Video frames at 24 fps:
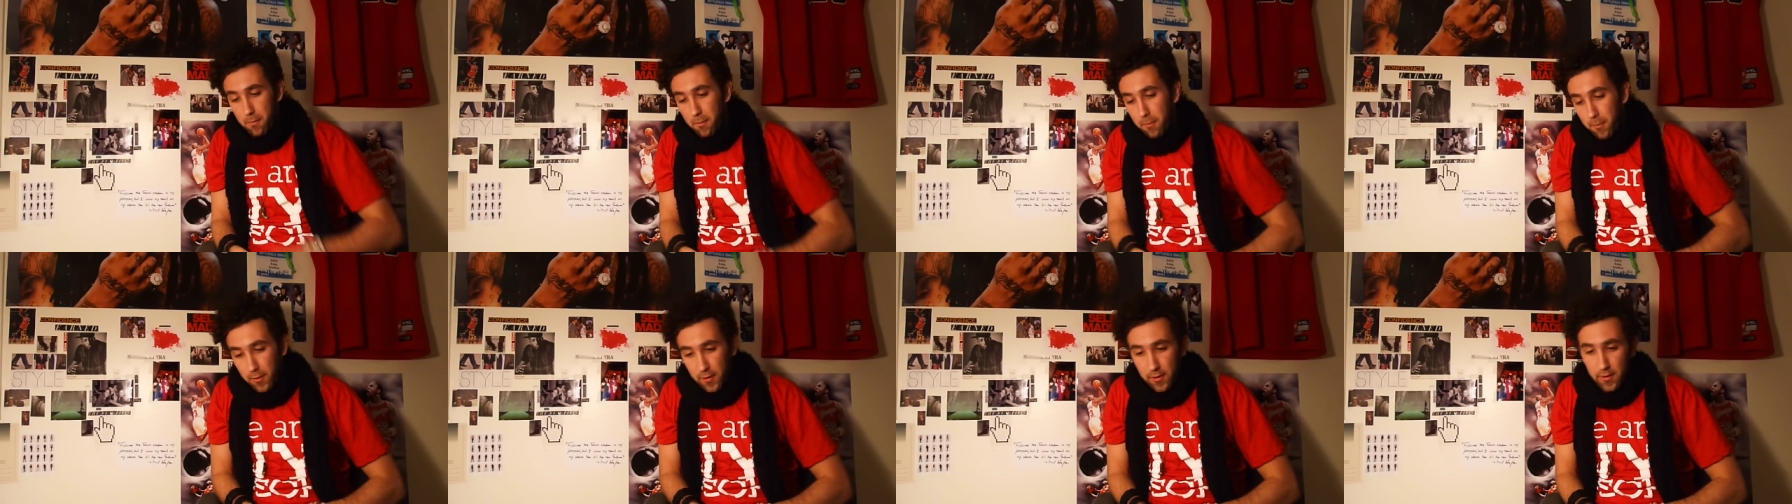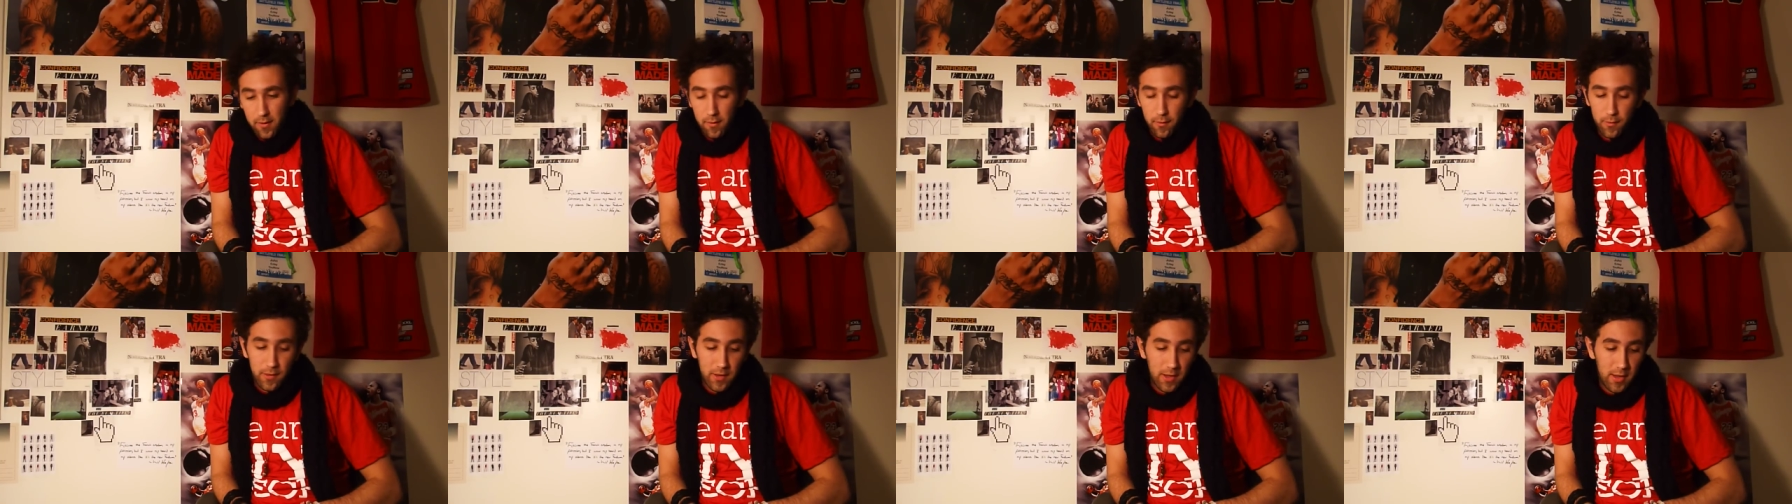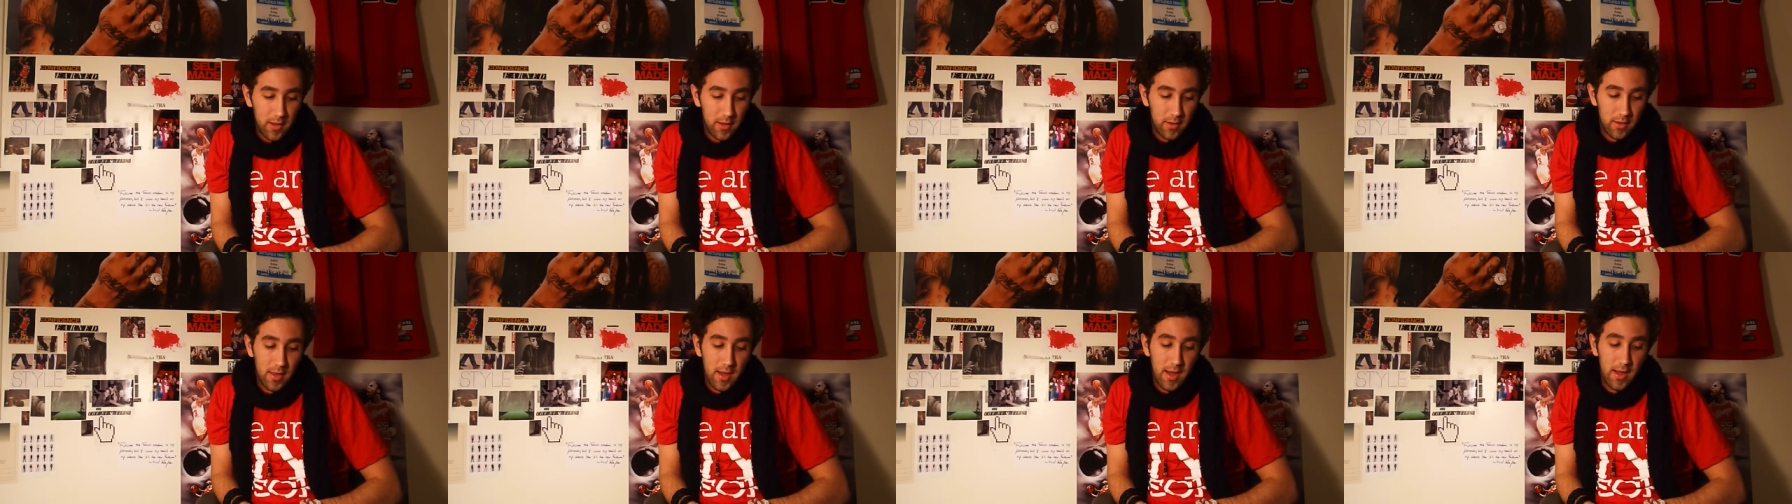But
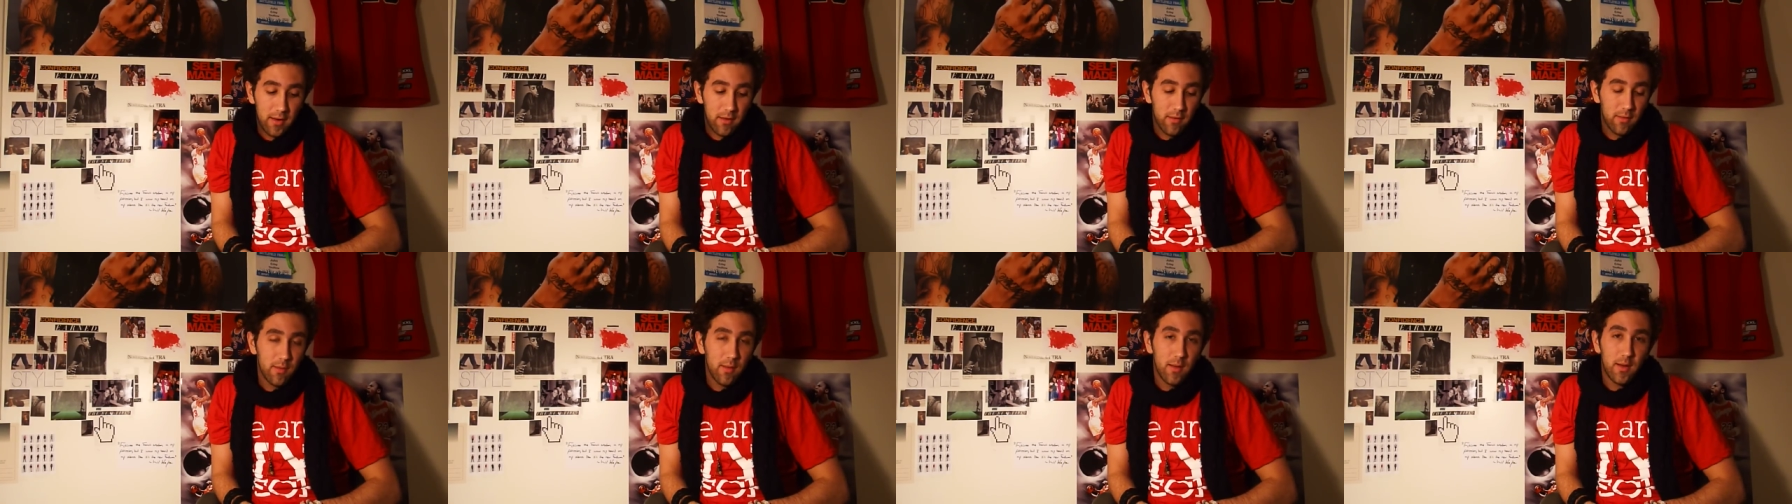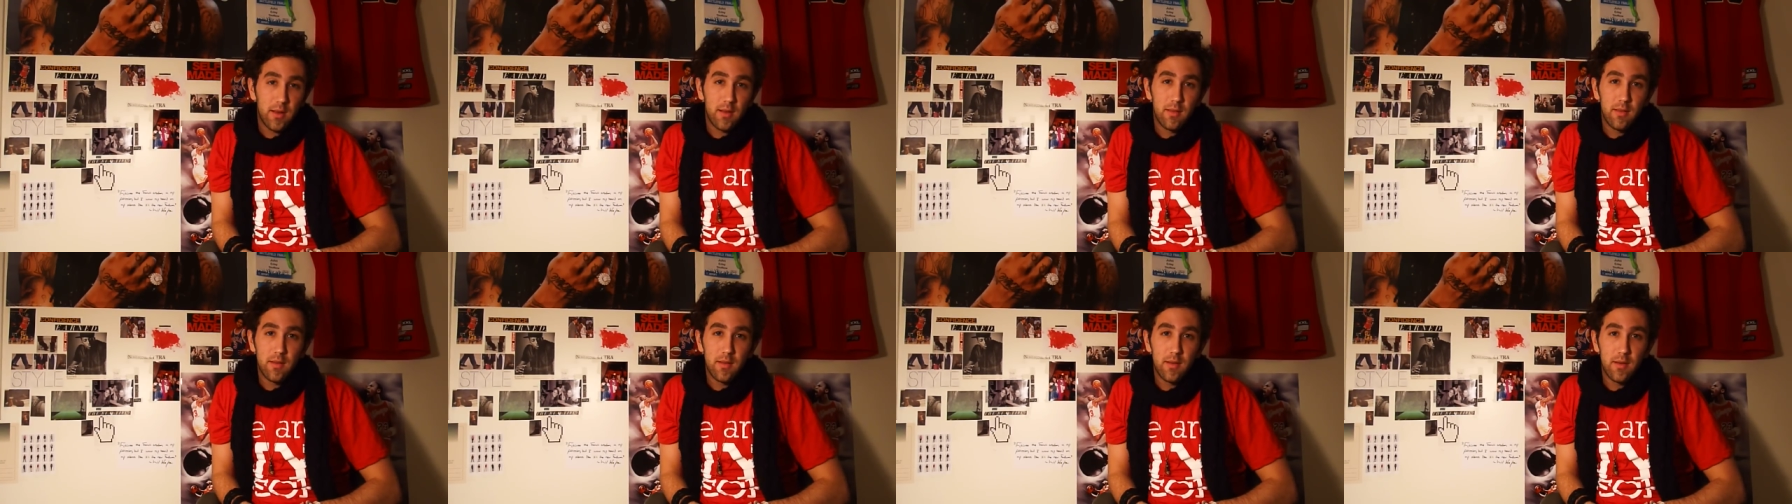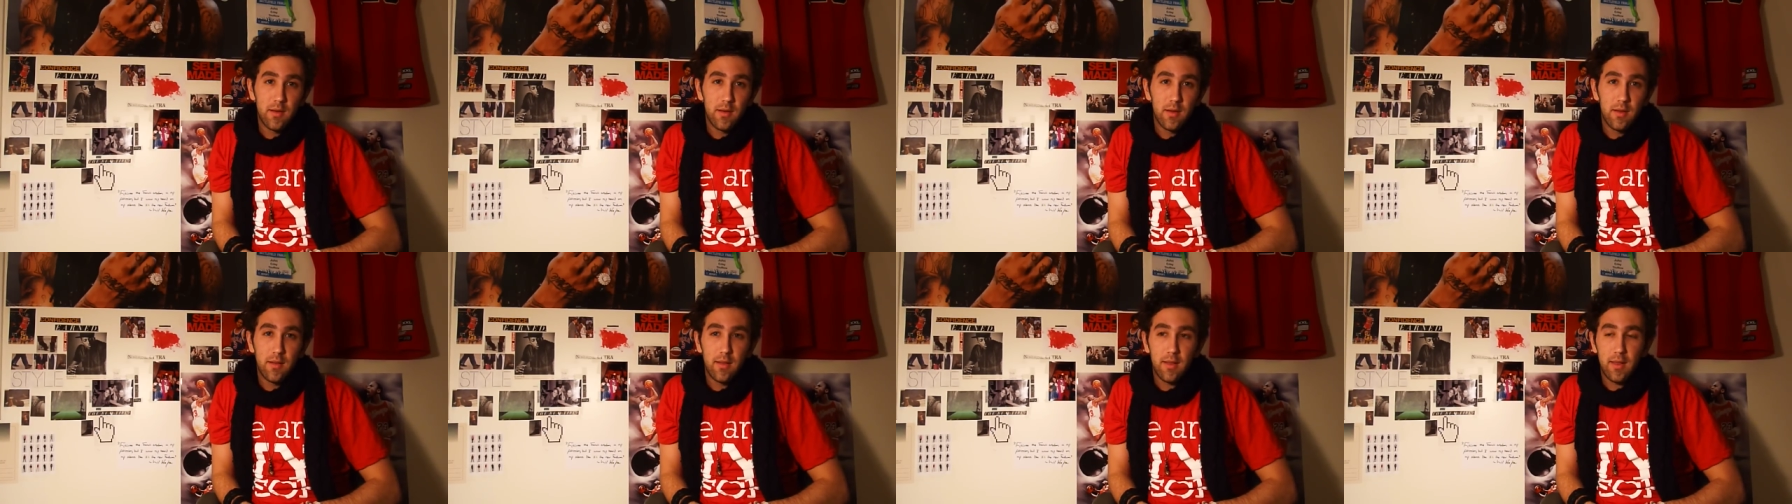okay, yeah, good luck in
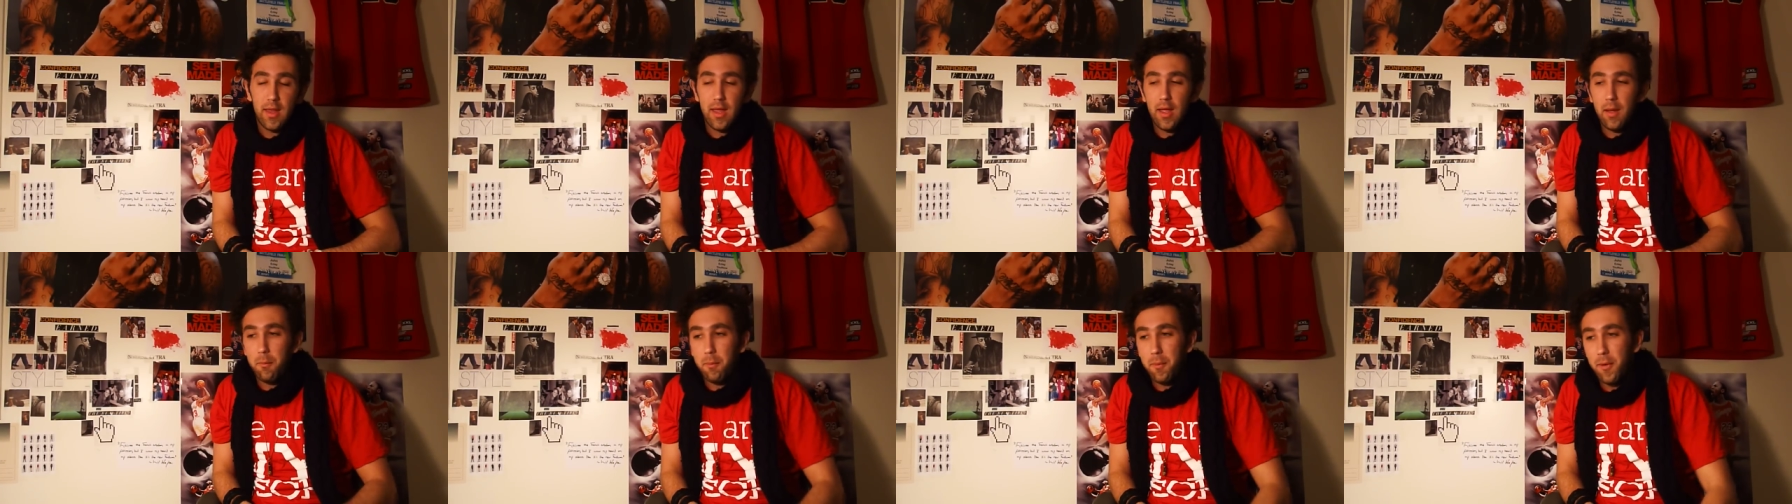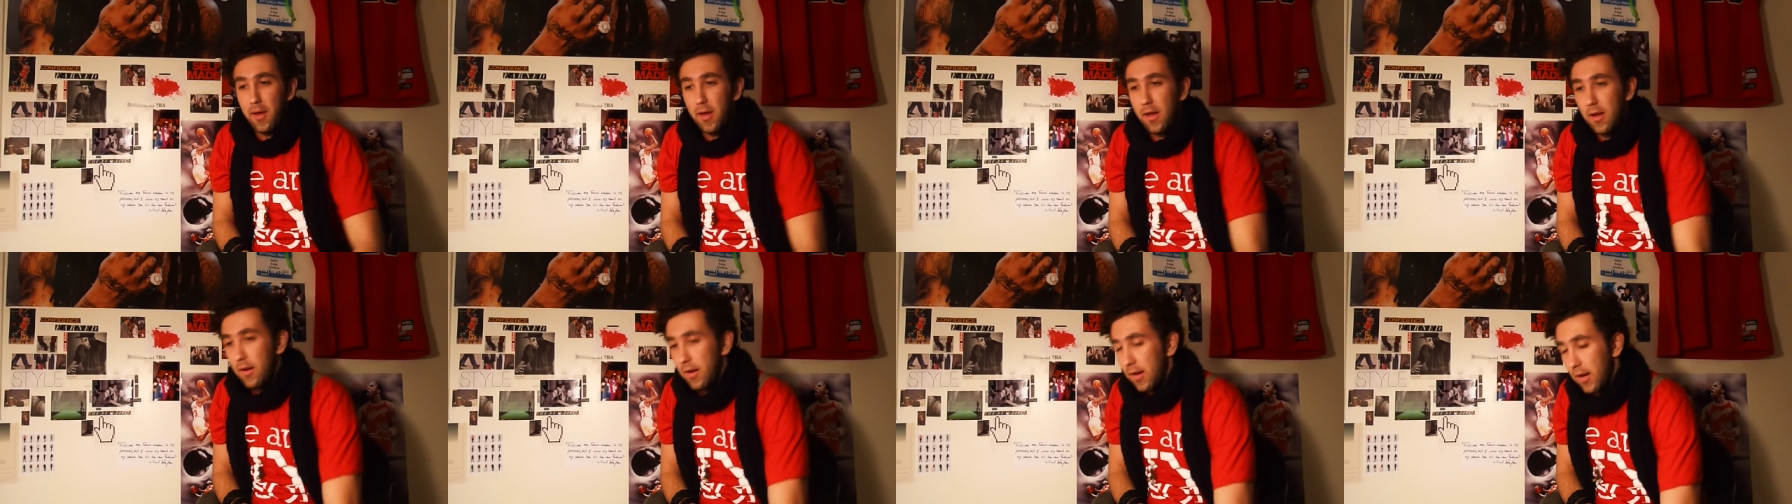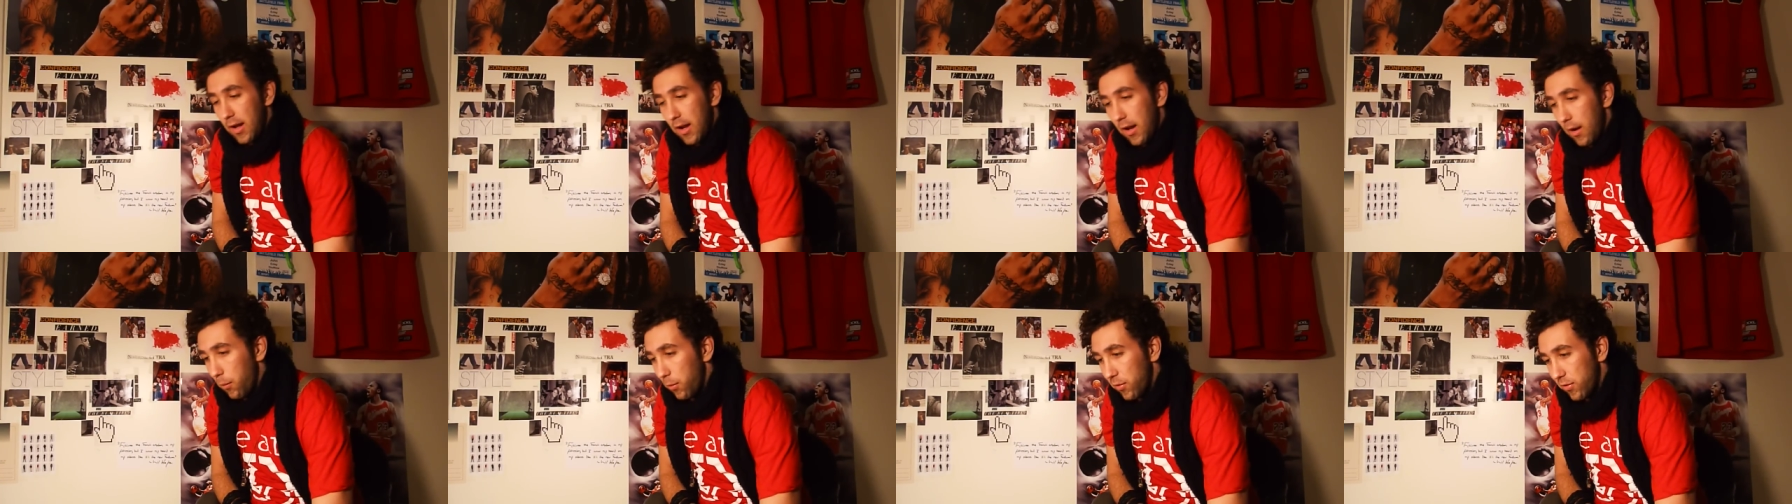the in the campaign.
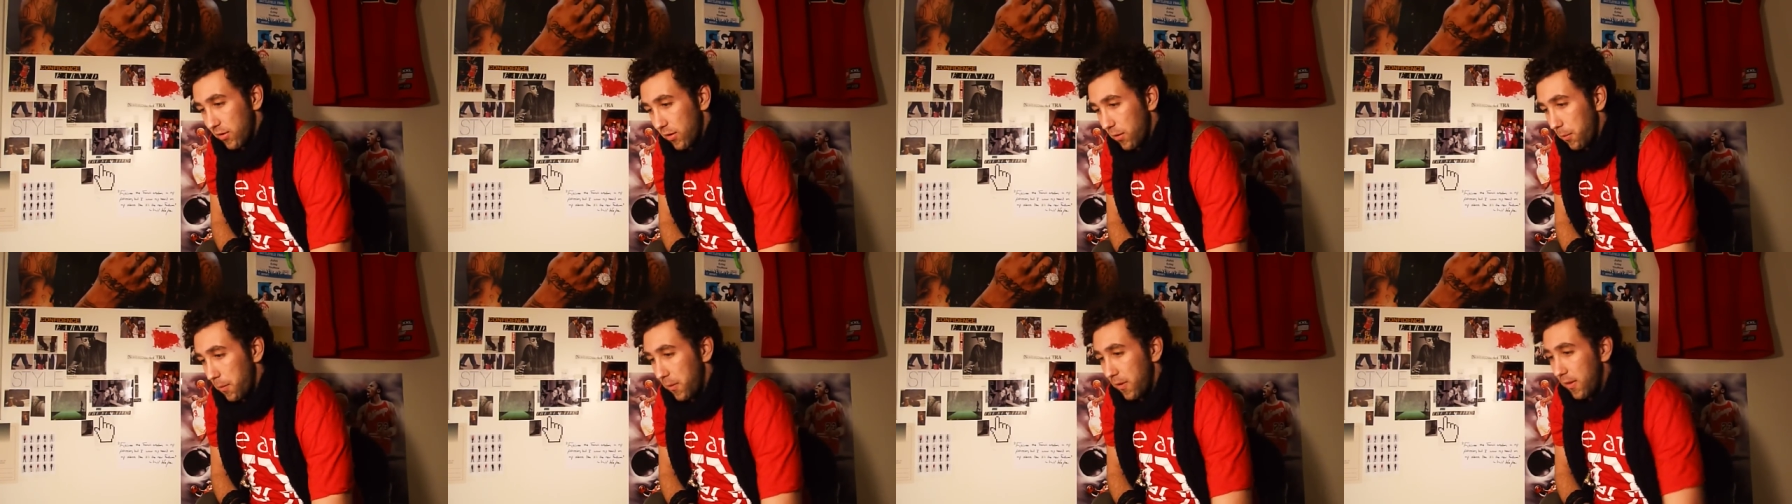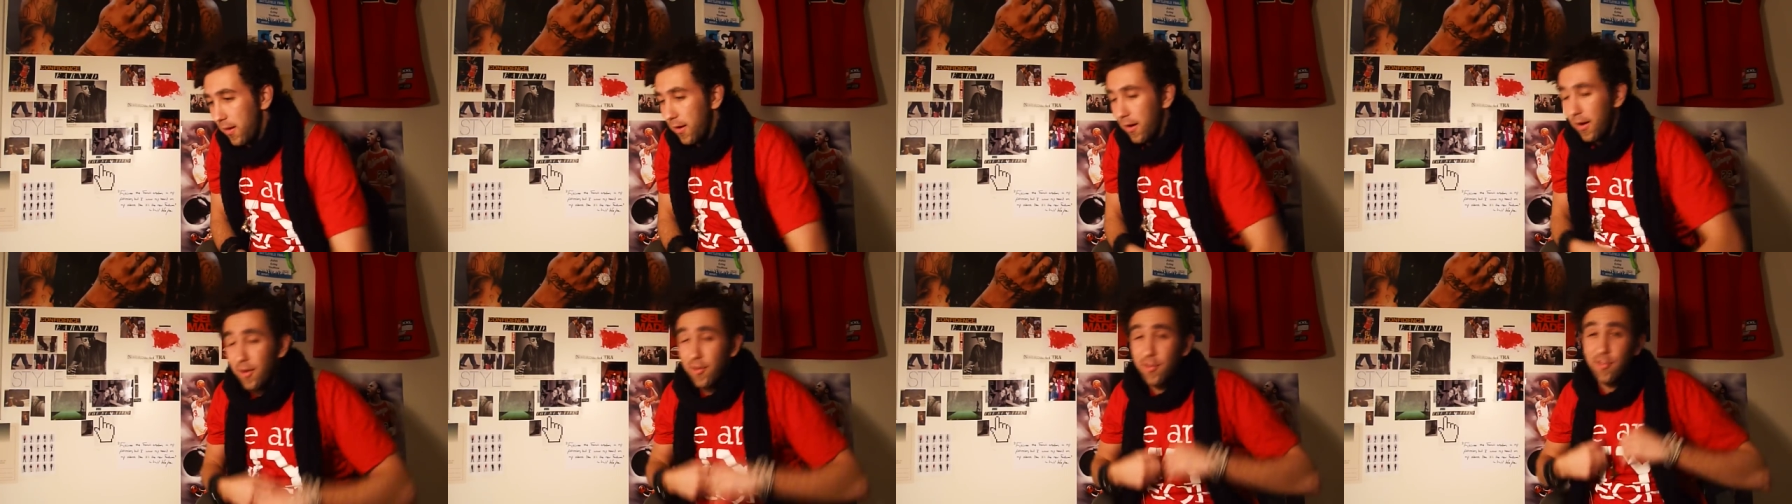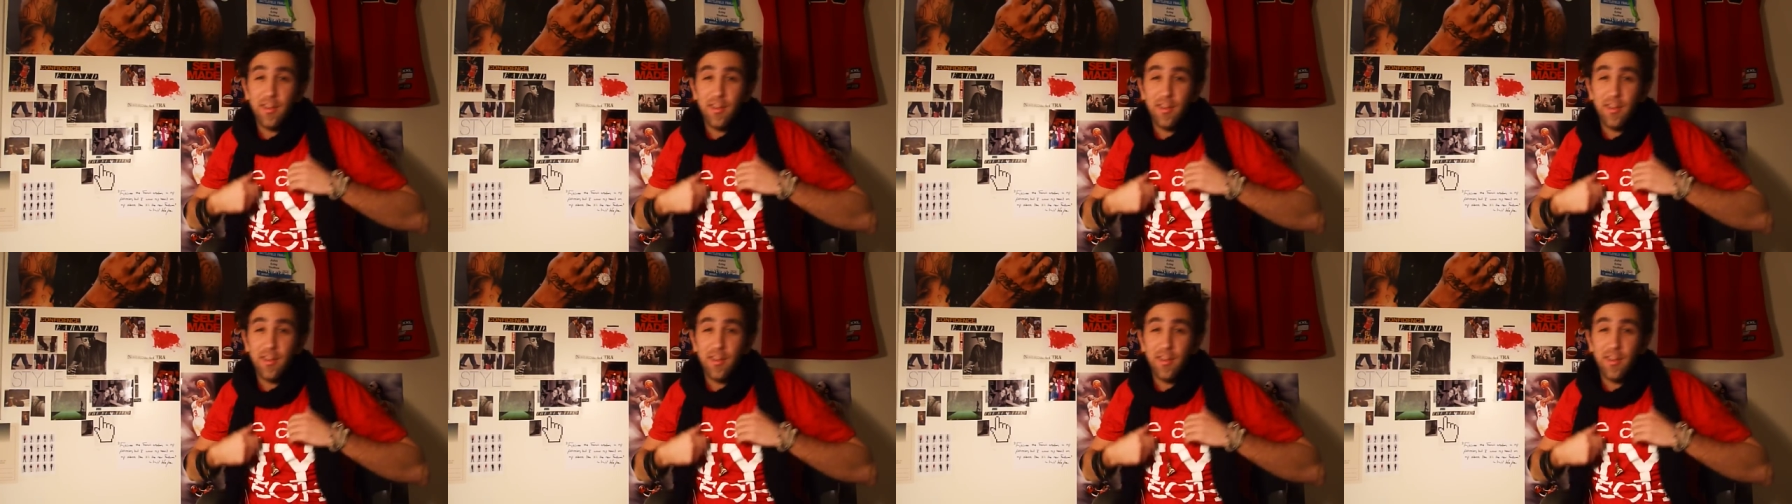Again, I wish you could be there.